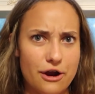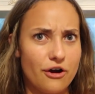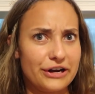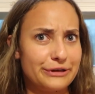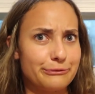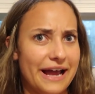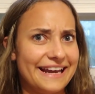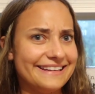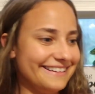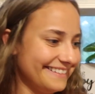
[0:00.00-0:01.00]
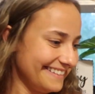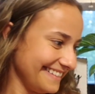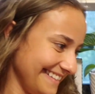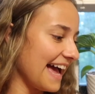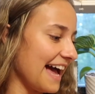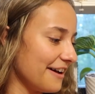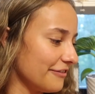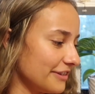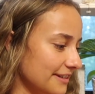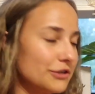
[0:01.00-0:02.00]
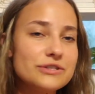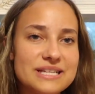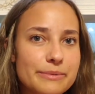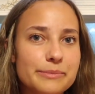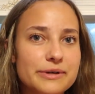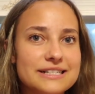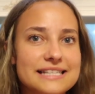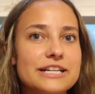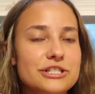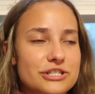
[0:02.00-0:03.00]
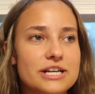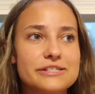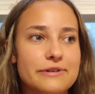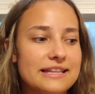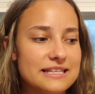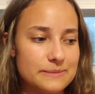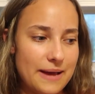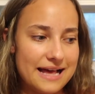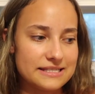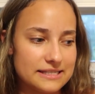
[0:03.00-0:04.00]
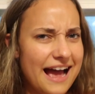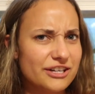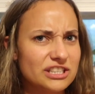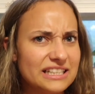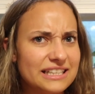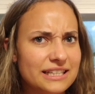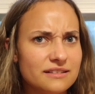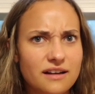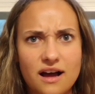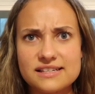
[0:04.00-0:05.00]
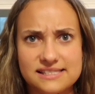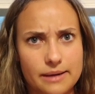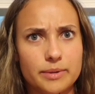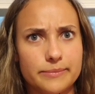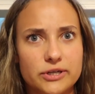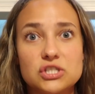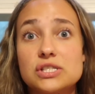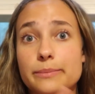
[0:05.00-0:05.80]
I already read? I have 2 summer books I just read this past, actually not summer books,